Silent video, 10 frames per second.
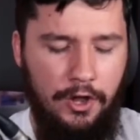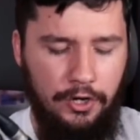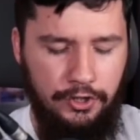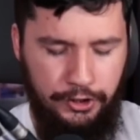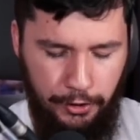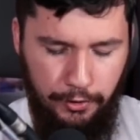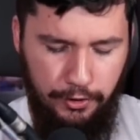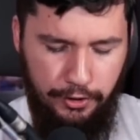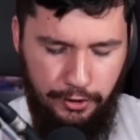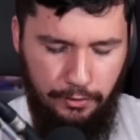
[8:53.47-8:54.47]
You
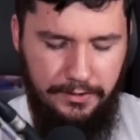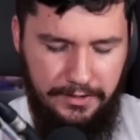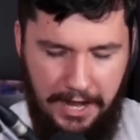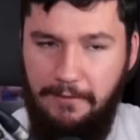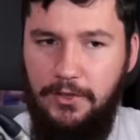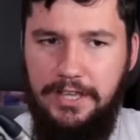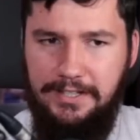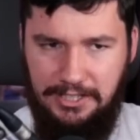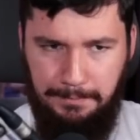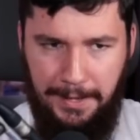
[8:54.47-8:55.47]
should never
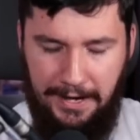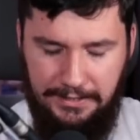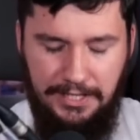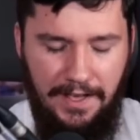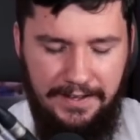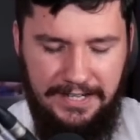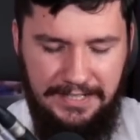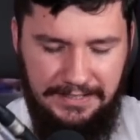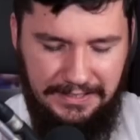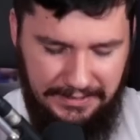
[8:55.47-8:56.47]
expect
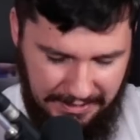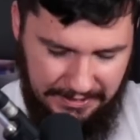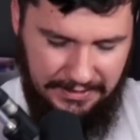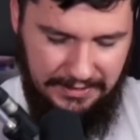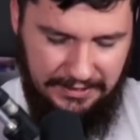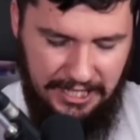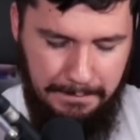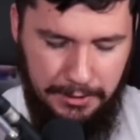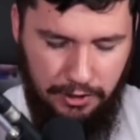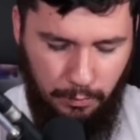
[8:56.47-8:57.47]
consistency
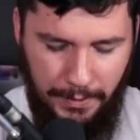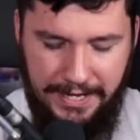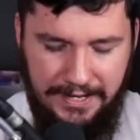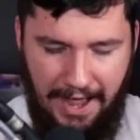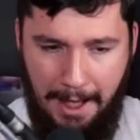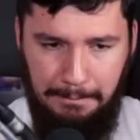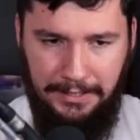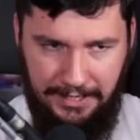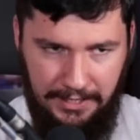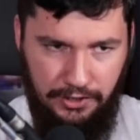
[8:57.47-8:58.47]
between
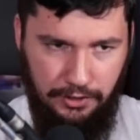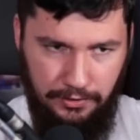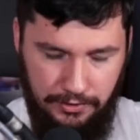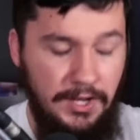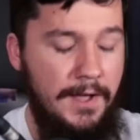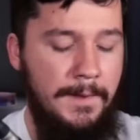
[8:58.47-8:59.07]
applications.